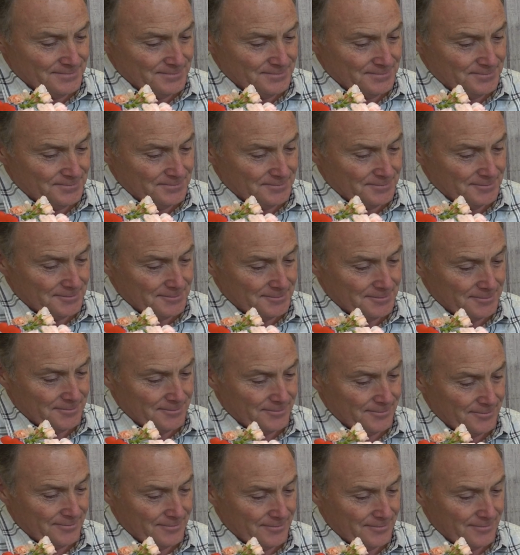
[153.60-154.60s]

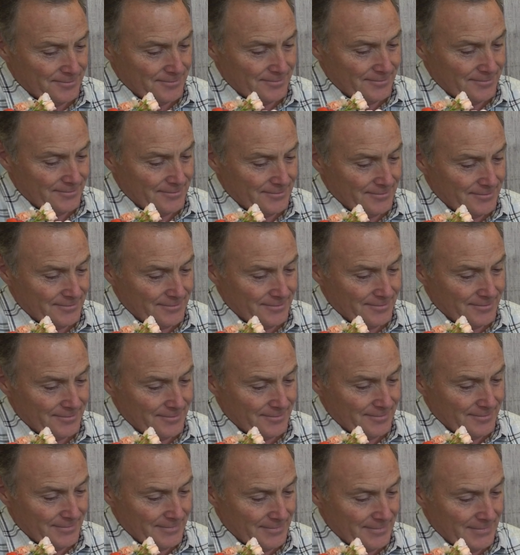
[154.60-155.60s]

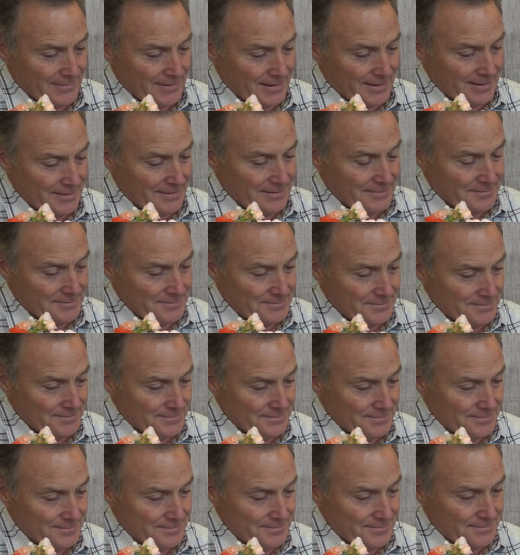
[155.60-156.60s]

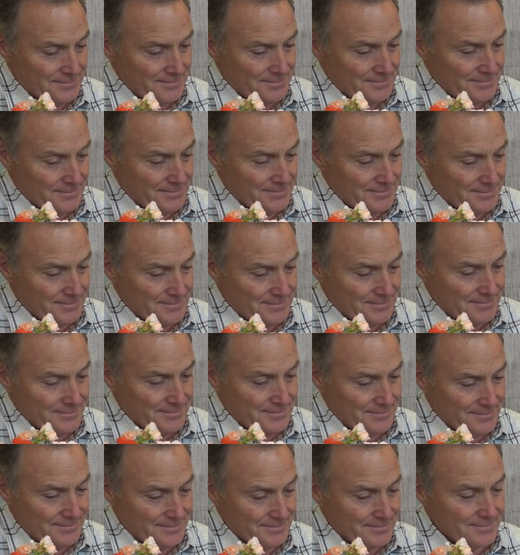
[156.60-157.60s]

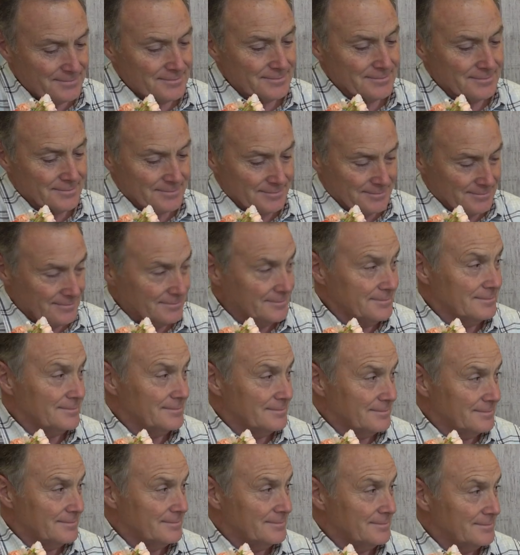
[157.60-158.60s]

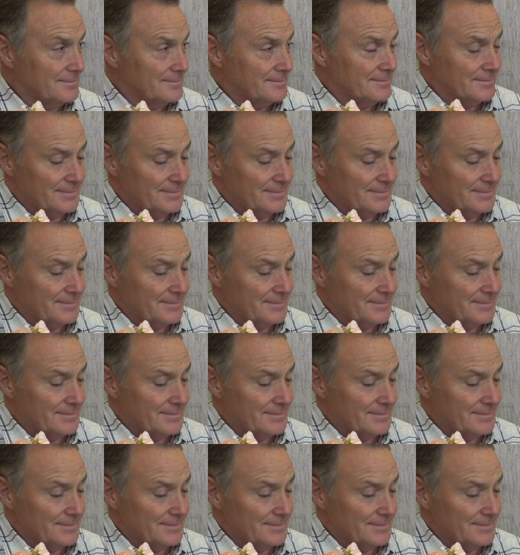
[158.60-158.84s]
[no speech]